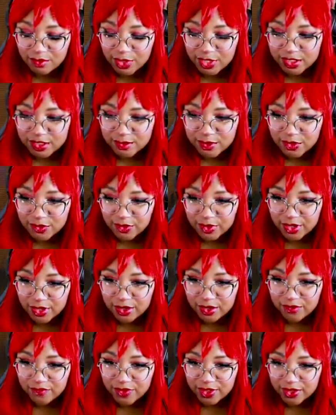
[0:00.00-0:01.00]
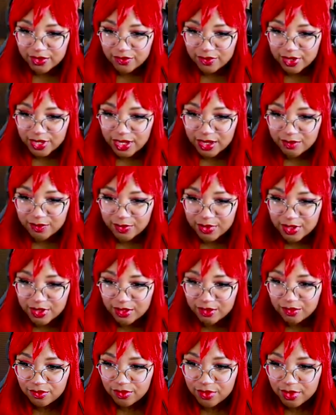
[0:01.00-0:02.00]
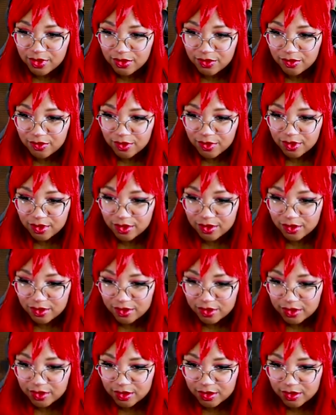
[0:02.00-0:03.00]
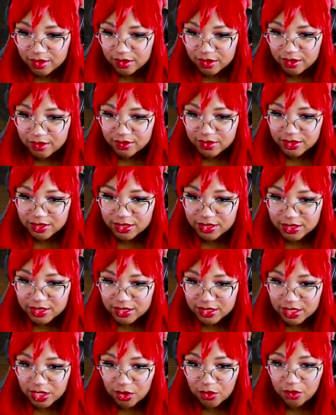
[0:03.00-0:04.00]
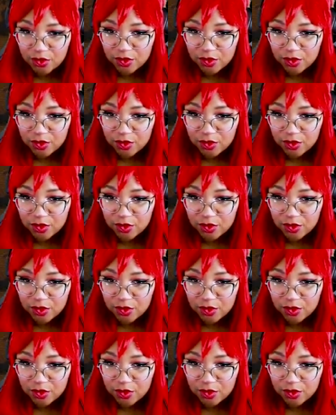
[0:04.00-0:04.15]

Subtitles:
Makes me wonder if that's what happened in the real world. Since,